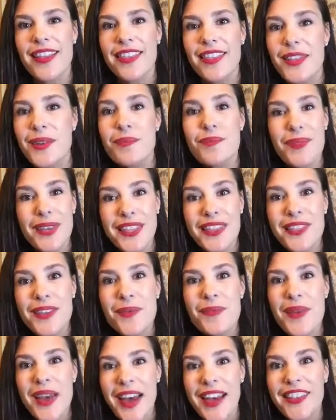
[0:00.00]
then meet
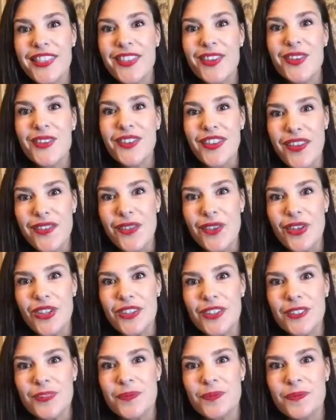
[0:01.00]
them at their
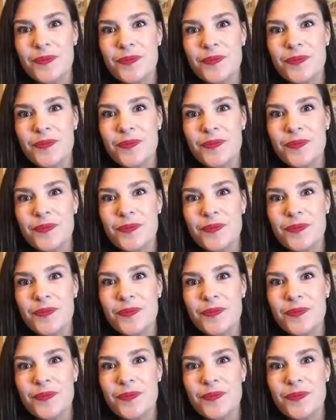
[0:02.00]
level.